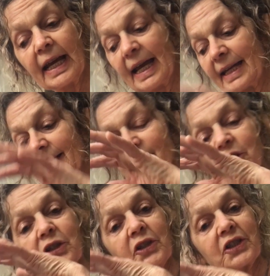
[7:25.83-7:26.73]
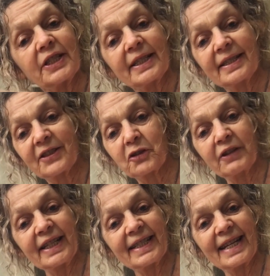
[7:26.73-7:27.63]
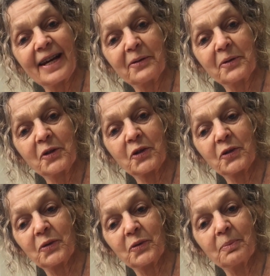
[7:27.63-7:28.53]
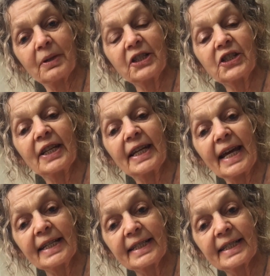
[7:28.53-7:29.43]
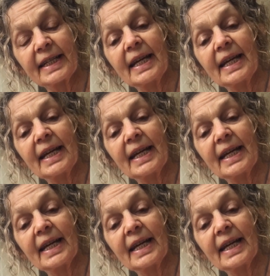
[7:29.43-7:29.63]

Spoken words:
and it just shrinks down to much less,